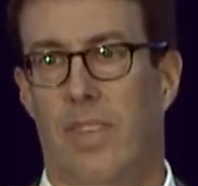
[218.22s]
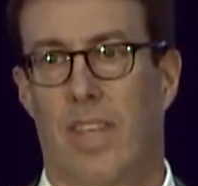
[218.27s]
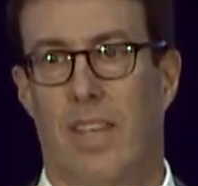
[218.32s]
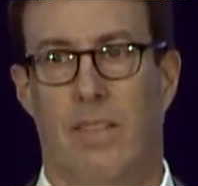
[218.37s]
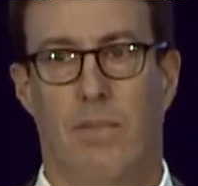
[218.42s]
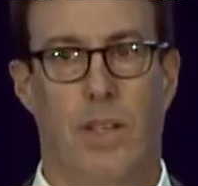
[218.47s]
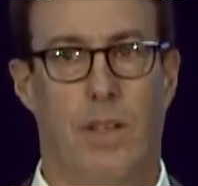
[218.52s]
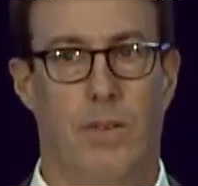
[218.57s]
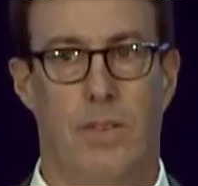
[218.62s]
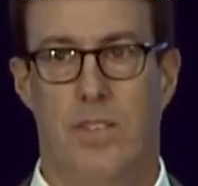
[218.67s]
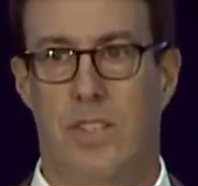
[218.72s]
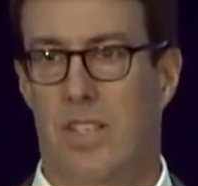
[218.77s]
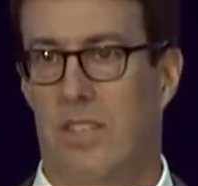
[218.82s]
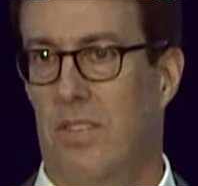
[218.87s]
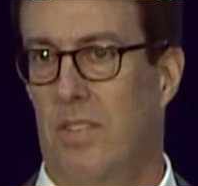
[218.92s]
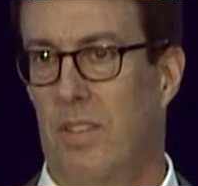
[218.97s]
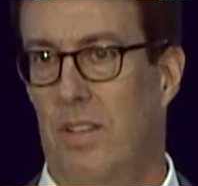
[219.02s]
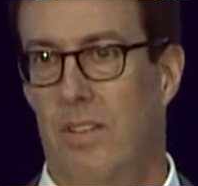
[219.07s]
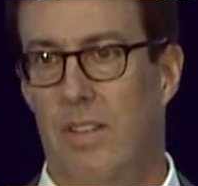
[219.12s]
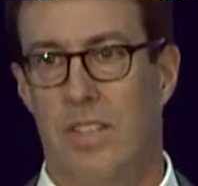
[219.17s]
We were
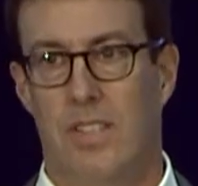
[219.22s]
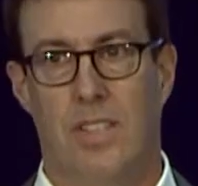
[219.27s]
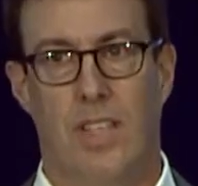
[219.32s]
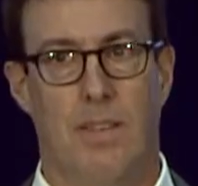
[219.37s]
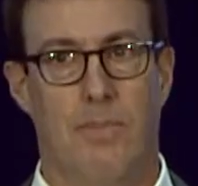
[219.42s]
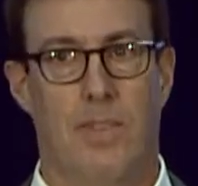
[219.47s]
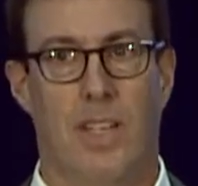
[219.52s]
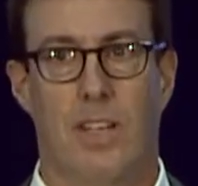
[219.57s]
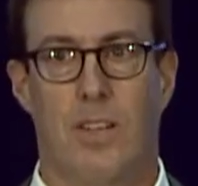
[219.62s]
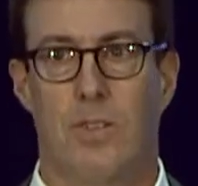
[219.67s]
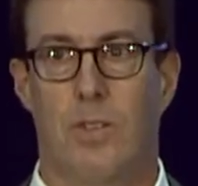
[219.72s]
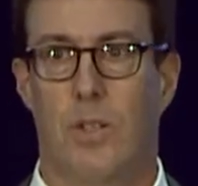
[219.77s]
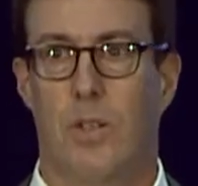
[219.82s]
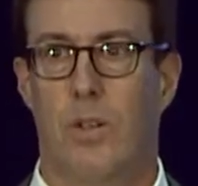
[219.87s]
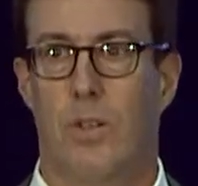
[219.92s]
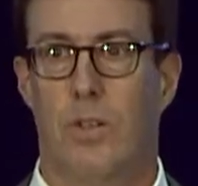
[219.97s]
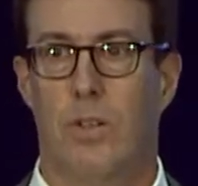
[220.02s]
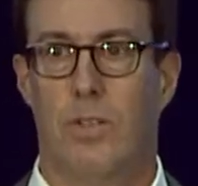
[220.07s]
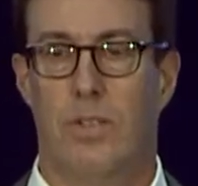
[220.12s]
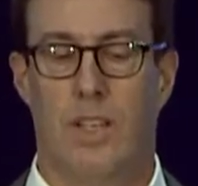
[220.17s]
just 30-some years
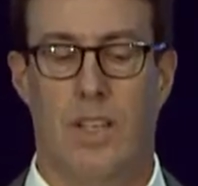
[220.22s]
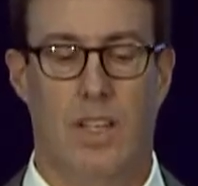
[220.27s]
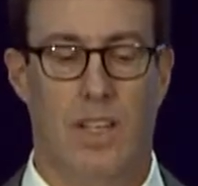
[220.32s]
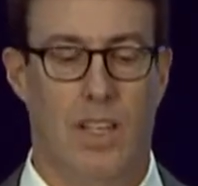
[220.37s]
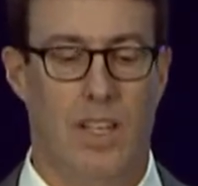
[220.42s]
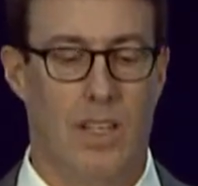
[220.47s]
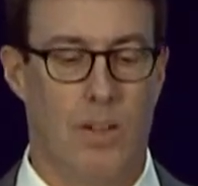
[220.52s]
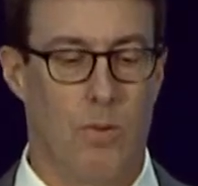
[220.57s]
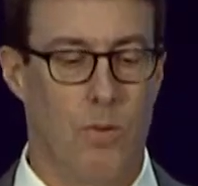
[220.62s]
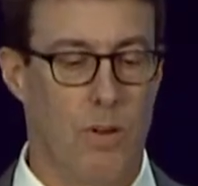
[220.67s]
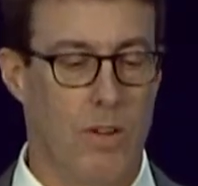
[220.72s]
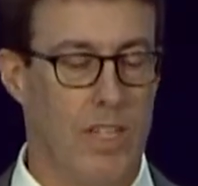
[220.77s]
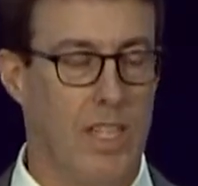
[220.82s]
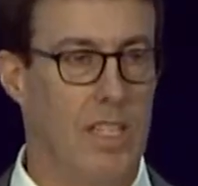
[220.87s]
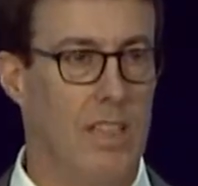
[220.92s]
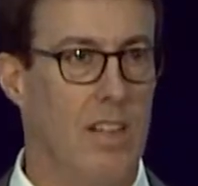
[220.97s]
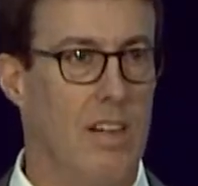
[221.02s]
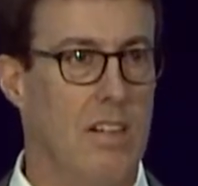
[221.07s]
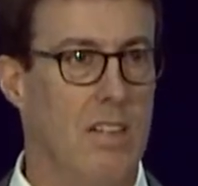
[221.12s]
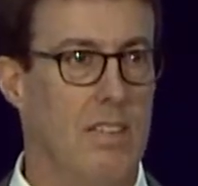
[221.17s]
old,
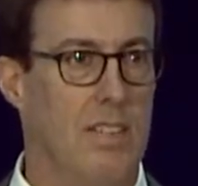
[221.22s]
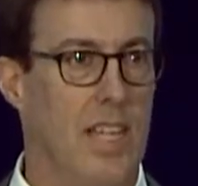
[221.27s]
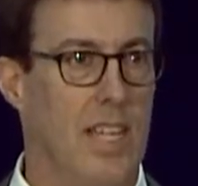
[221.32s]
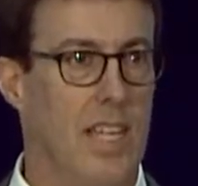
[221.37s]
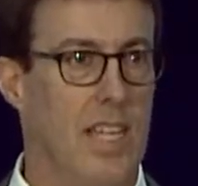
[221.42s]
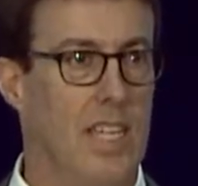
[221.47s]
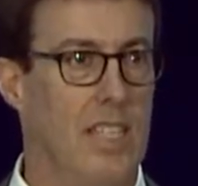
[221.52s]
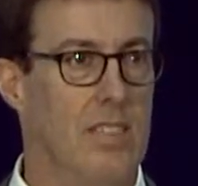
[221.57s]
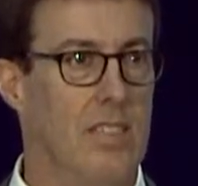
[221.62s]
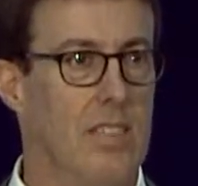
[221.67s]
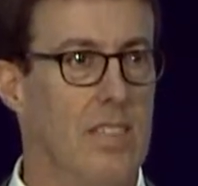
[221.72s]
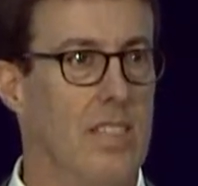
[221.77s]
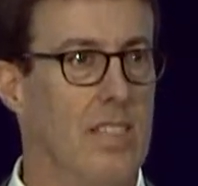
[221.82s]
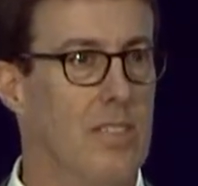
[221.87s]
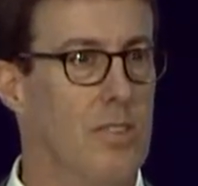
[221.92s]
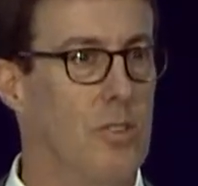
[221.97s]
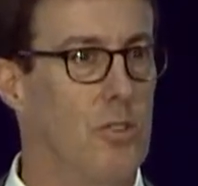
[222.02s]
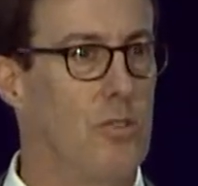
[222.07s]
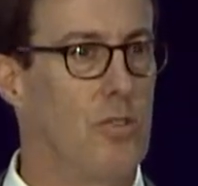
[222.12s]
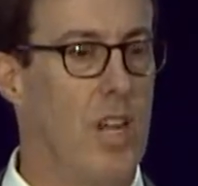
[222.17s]
working long days,
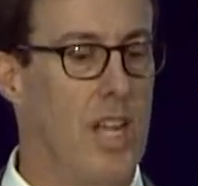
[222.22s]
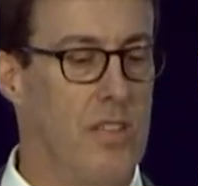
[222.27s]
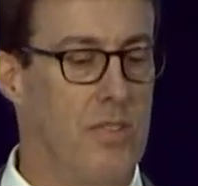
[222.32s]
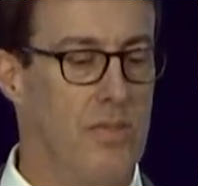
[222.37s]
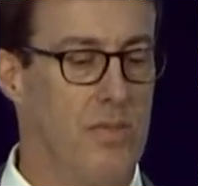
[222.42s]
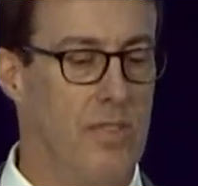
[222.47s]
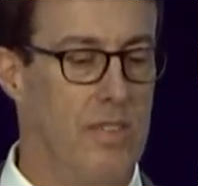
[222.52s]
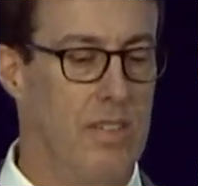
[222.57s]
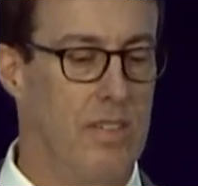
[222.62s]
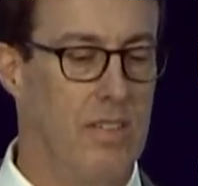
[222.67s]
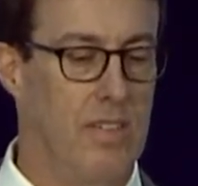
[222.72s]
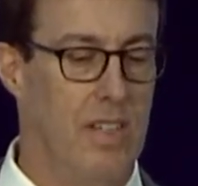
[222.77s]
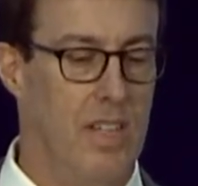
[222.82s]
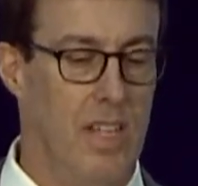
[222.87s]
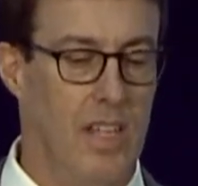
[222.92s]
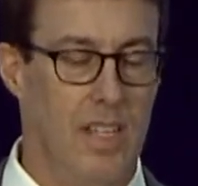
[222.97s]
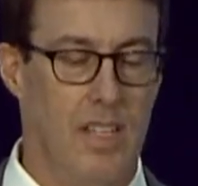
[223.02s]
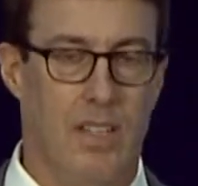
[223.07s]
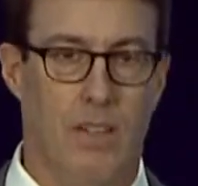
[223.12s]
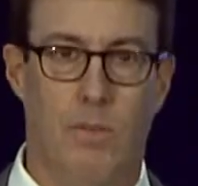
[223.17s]
stressful.
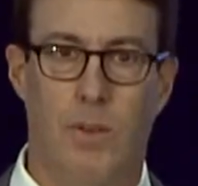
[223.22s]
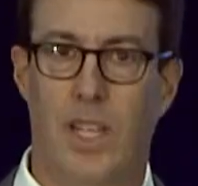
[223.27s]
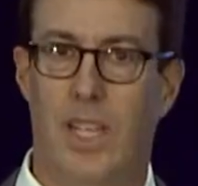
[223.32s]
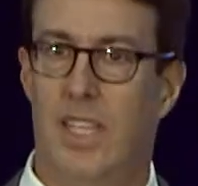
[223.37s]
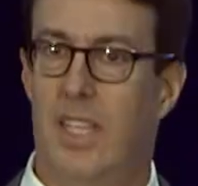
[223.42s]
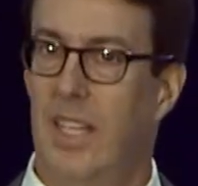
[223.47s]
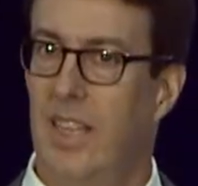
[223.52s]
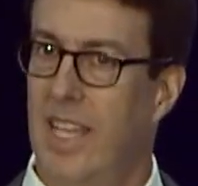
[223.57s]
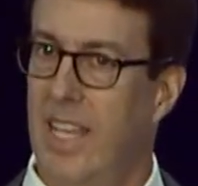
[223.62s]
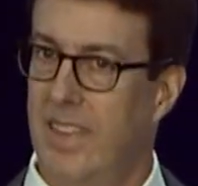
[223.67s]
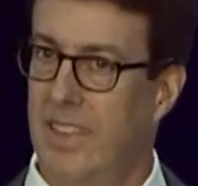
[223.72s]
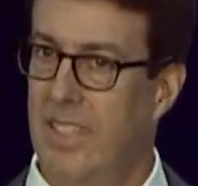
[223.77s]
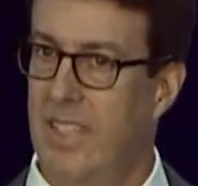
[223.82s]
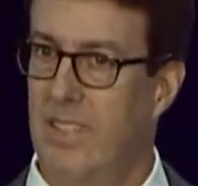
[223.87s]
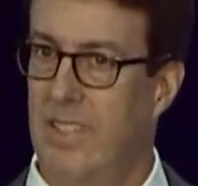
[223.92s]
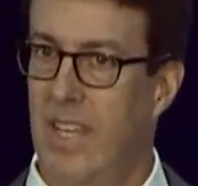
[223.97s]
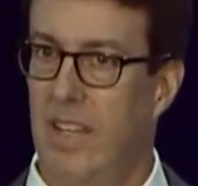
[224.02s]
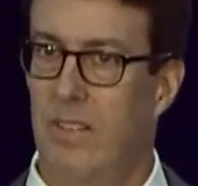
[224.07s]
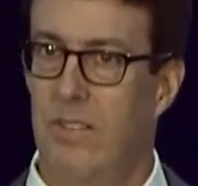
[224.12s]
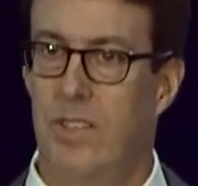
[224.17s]
We need to let
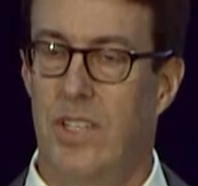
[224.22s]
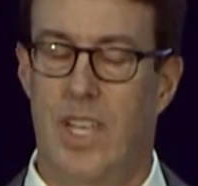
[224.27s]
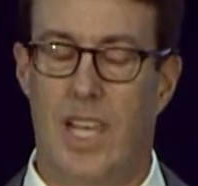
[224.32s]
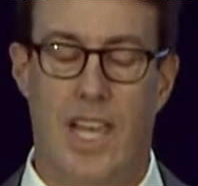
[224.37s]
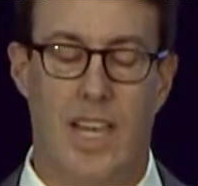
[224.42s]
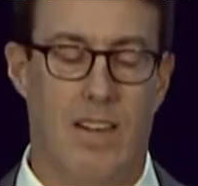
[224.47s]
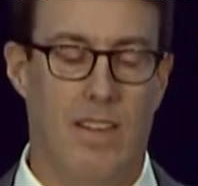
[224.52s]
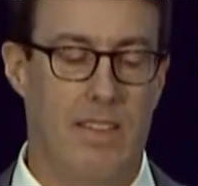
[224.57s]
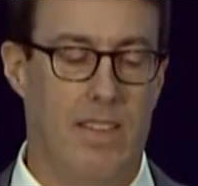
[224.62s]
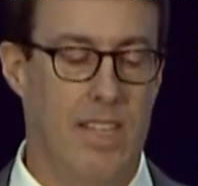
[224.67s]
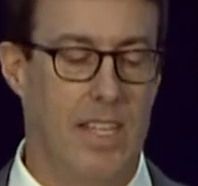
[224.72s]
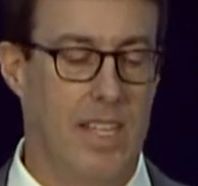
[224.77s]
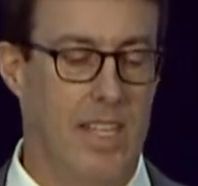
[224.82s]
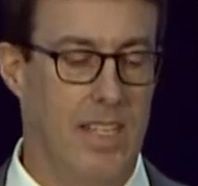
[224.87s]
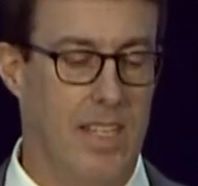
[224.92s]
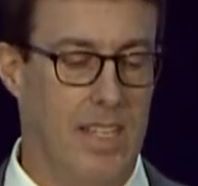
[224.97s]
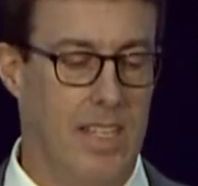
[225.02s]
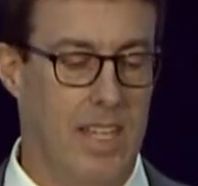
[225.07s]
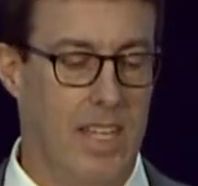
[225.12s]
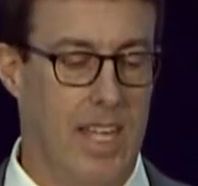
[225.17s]
this energy out at the
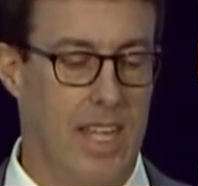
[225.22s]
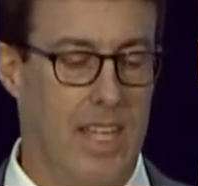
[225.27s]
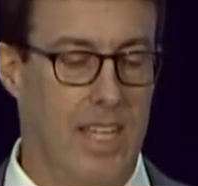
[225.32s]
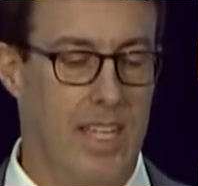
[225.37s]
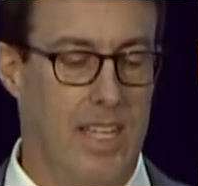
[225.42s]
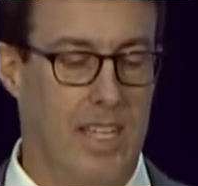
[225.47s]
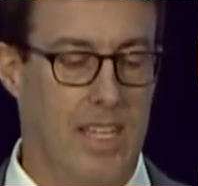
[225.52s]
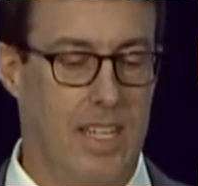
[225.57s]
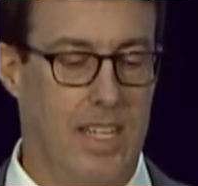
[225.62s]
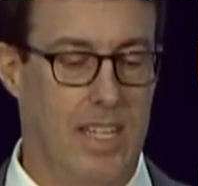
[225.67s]
end of the day.